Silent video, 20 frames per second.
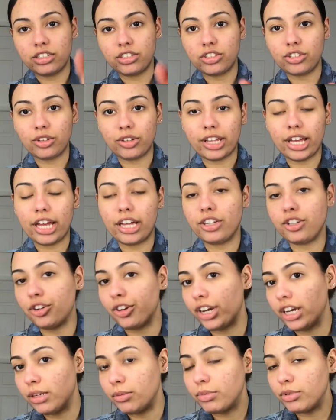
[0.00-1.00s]
so that you're
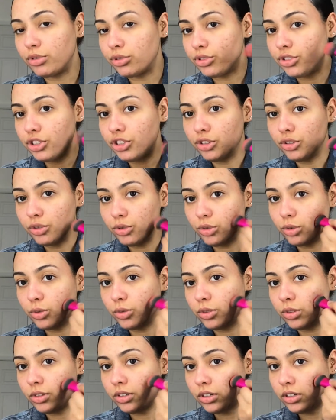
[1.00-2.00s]
able to
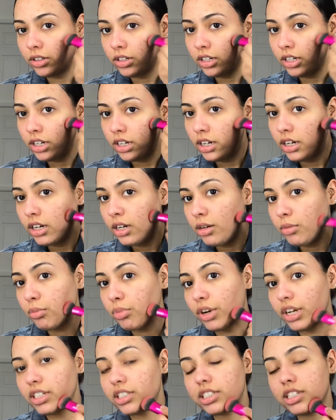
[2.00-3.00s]

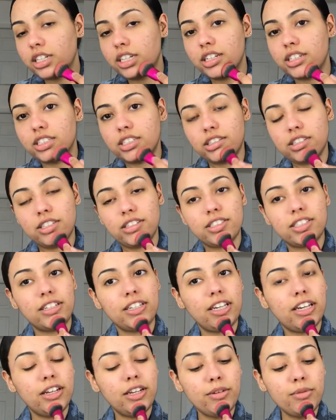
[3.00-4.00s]
press it into the
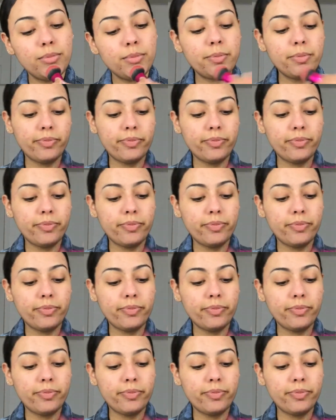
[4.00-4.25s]
skin.